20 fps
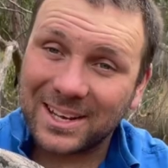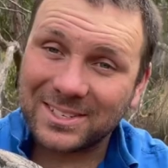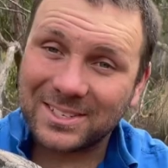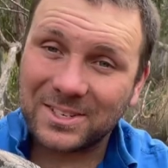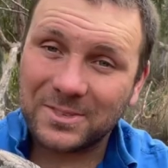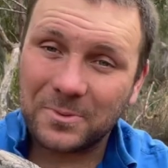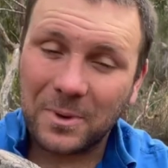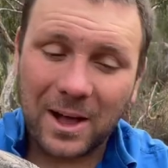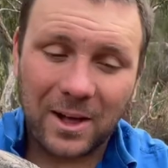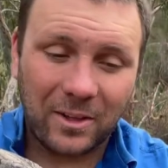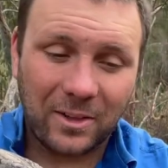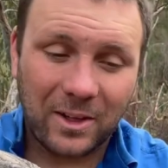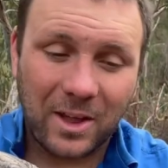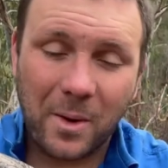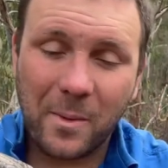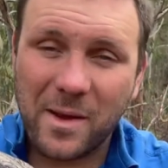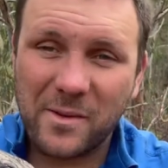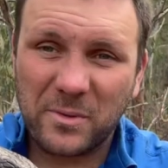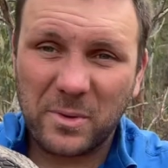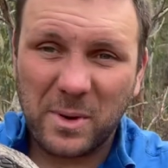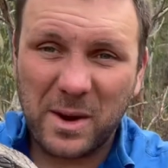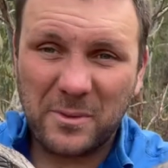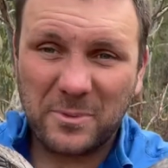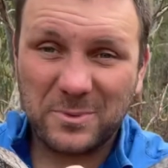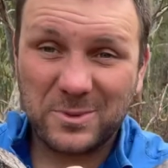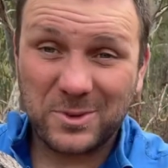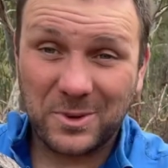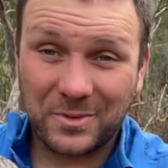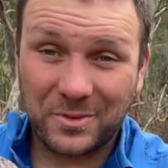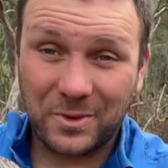as well go everywhere from
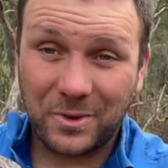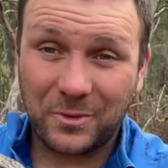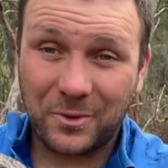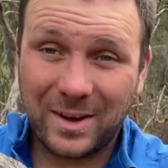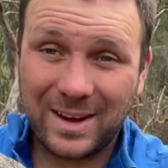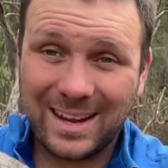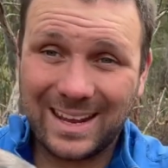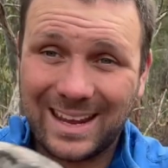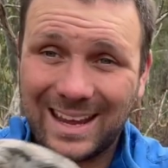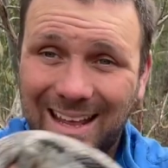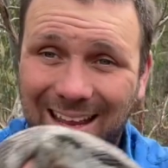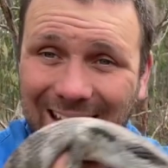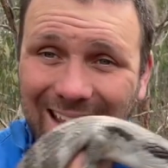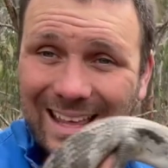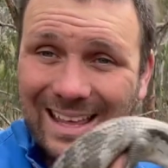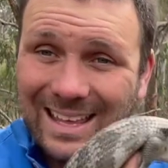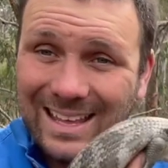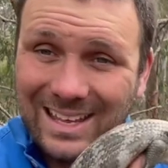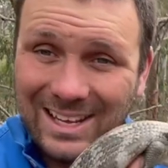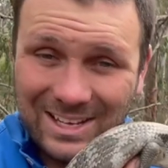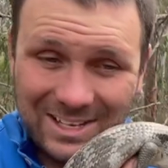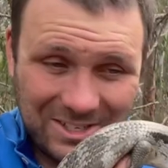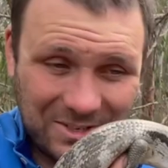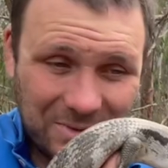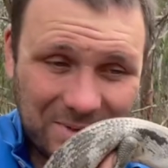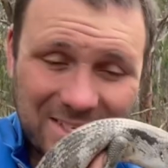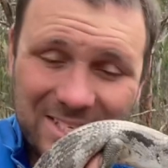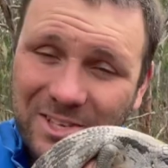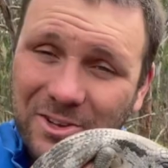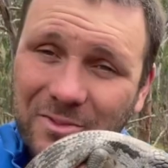sort of a greeny colour to
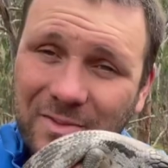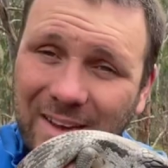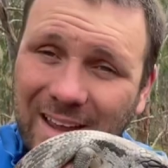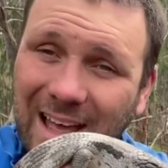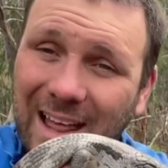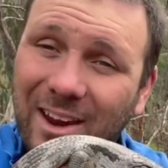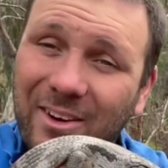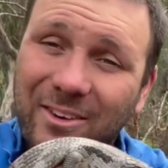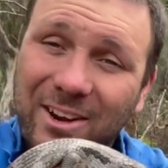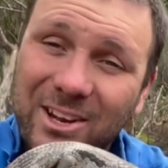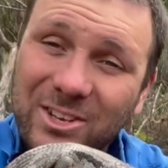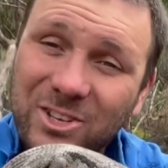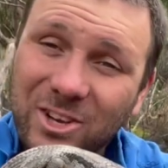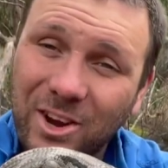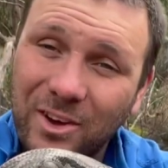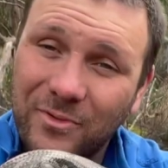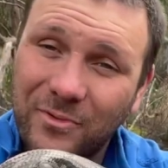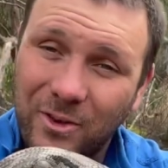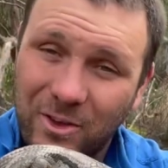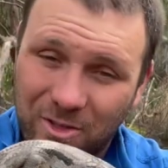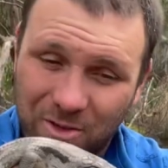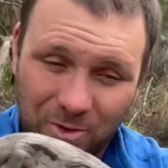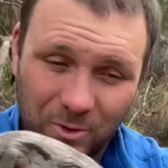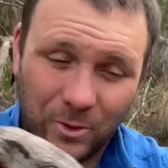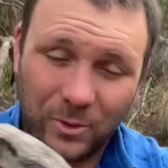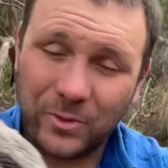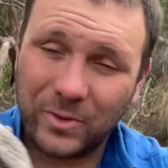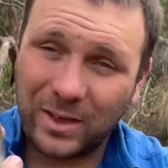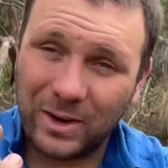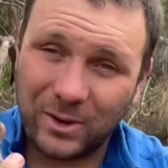a silver colour, and as you go further
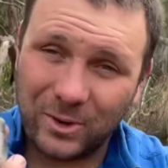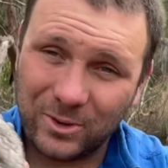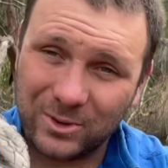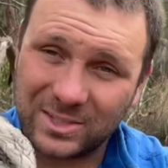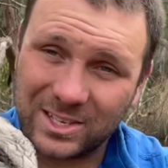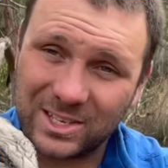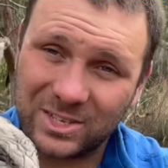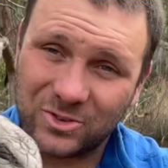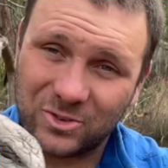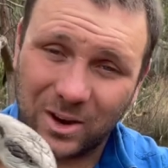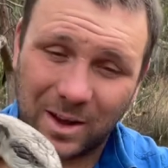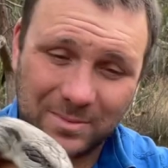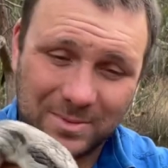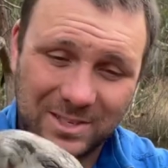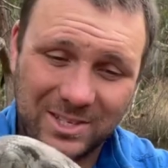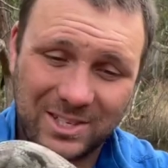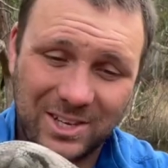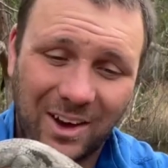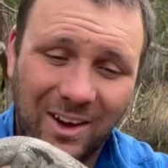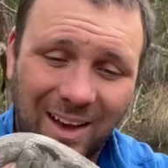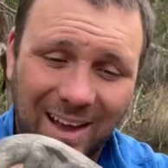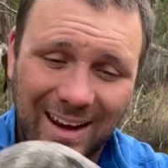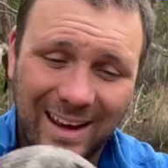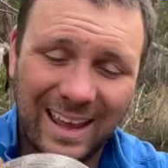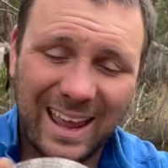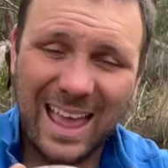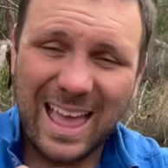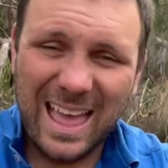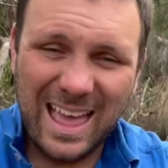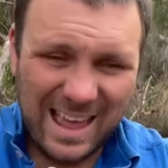north, they lose these stripes entirely
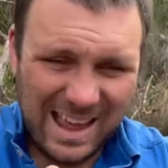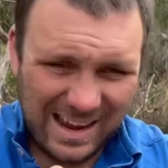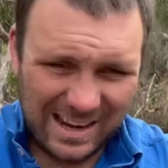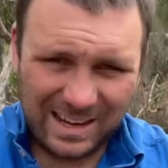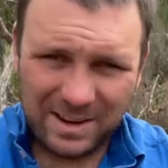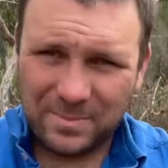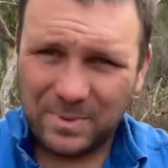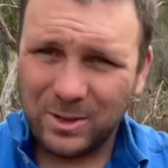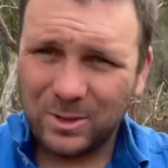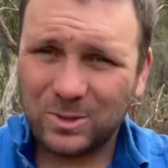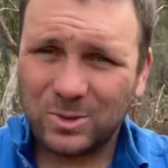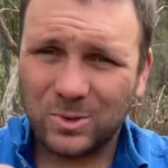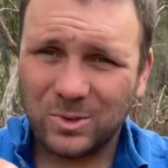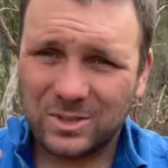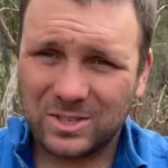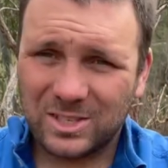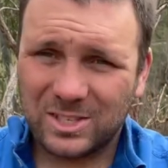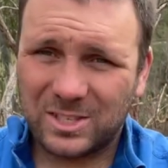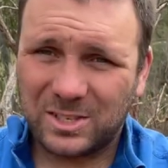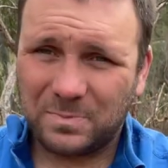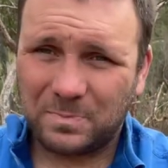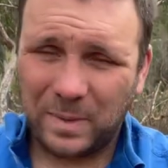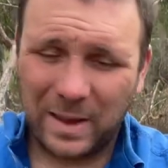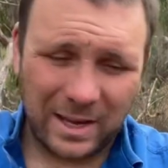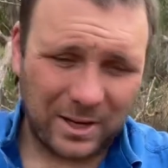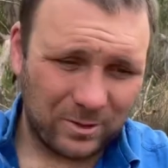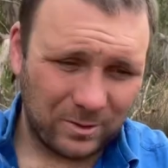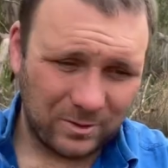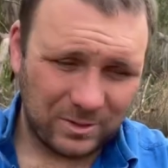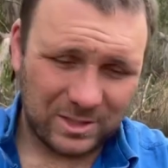and can be all sorts of
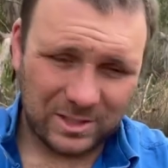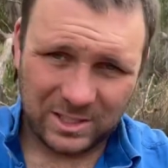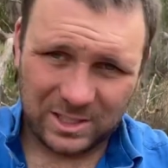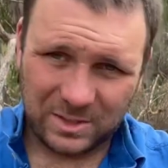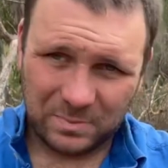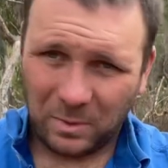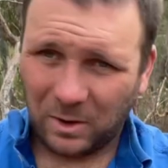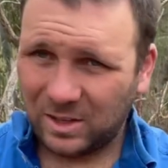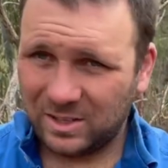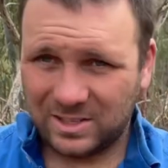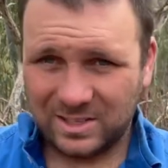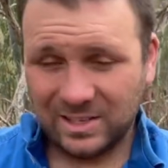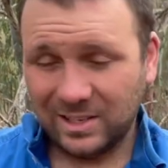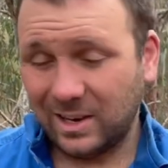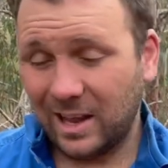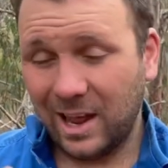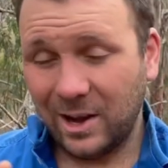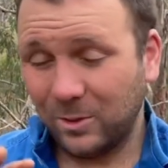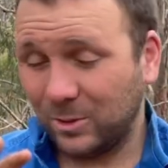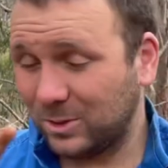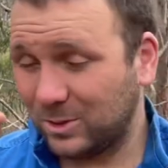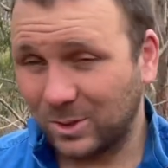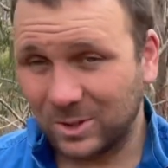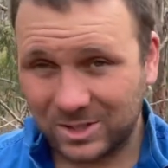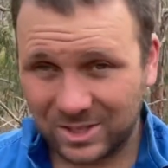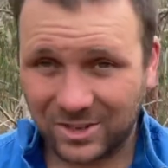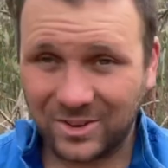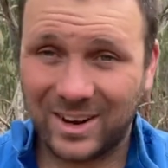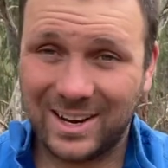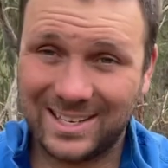speckles and spots and all sorts
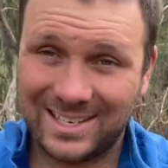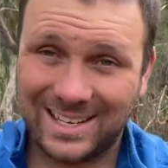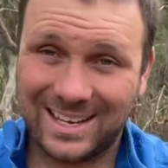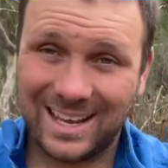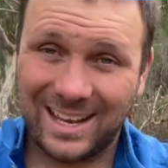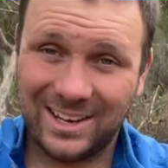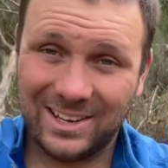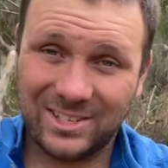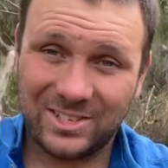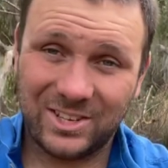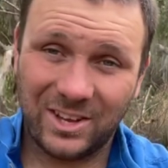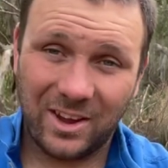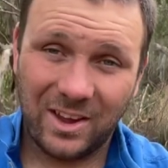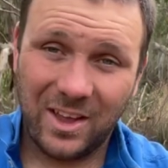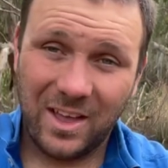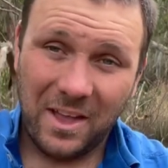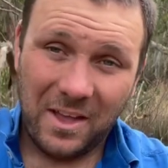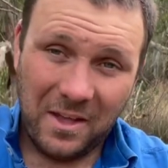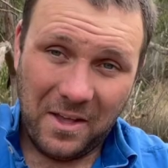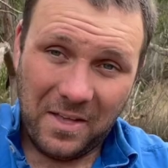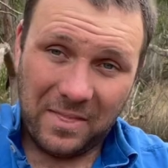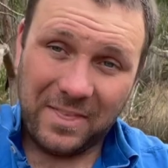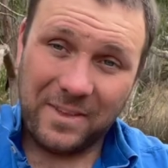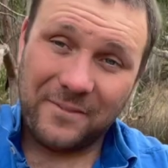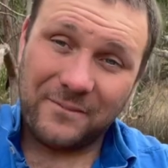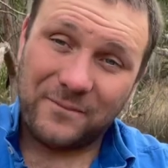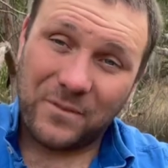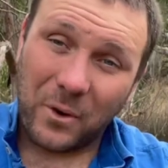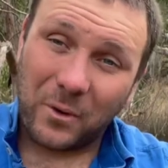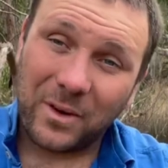of crazy colours. So they're
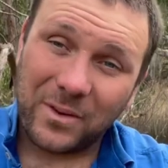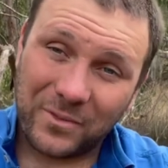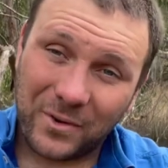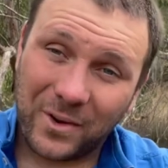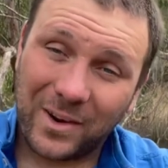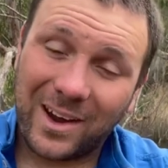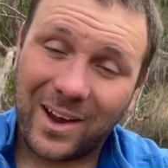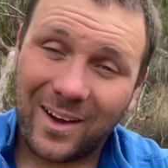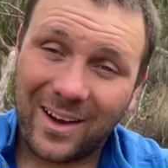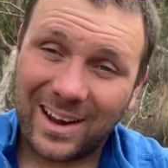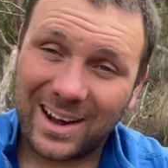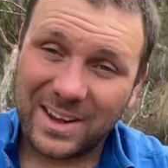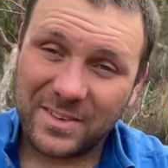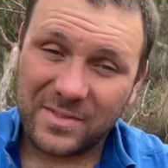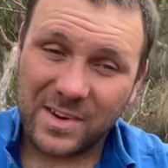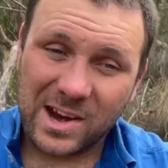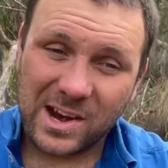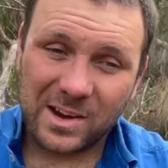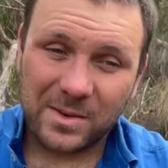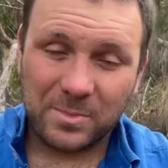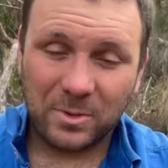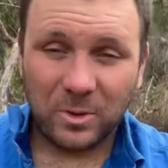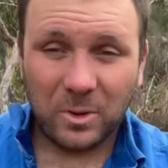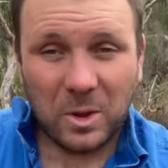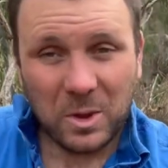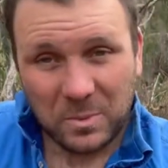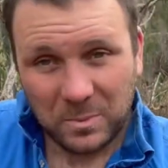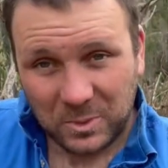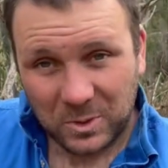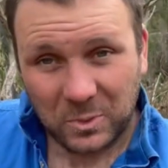very, very highly variable
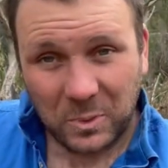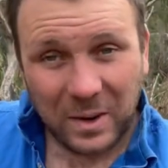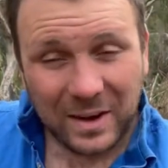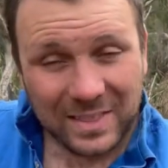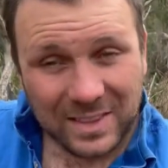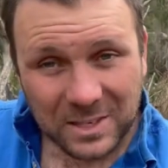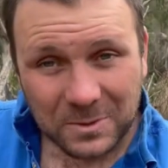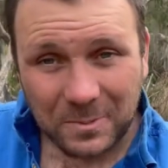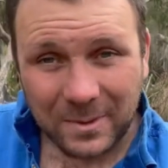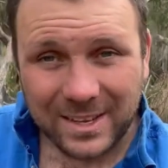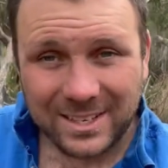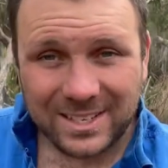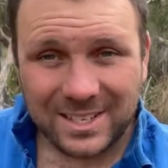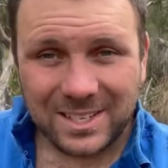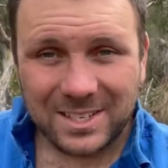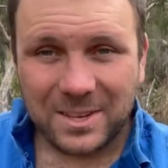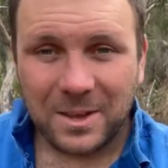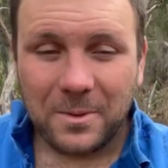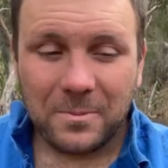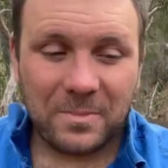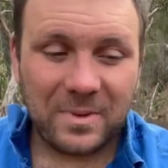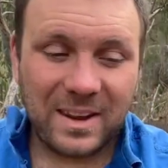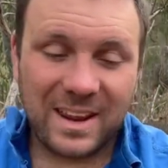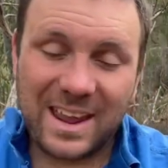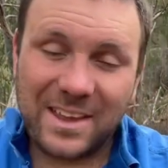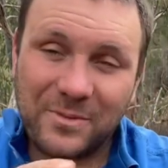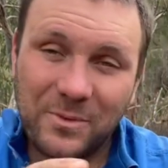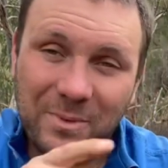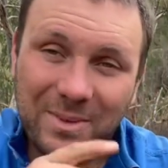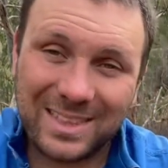between the species, but
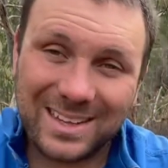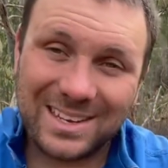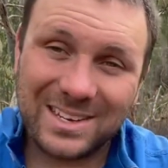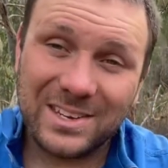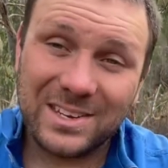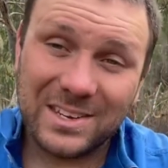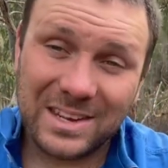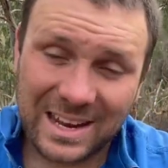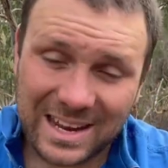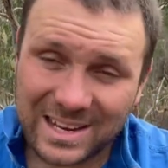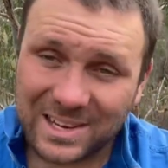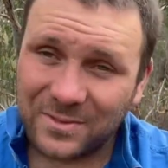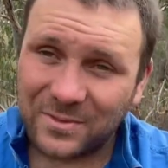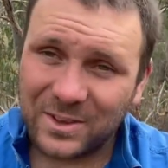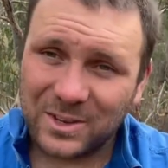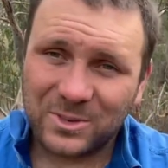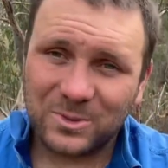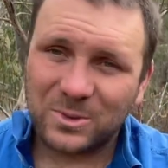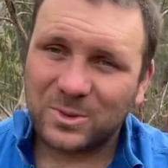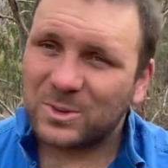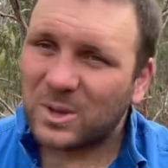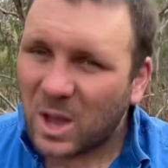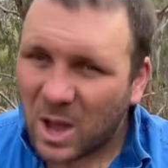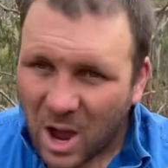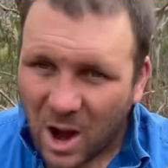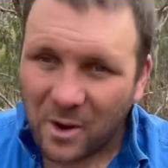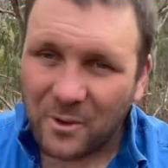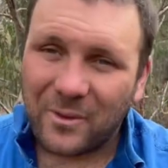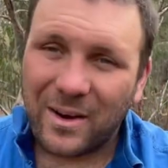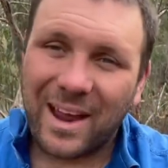even within individuals
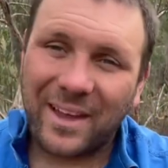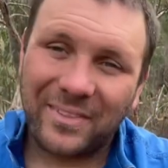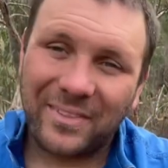around the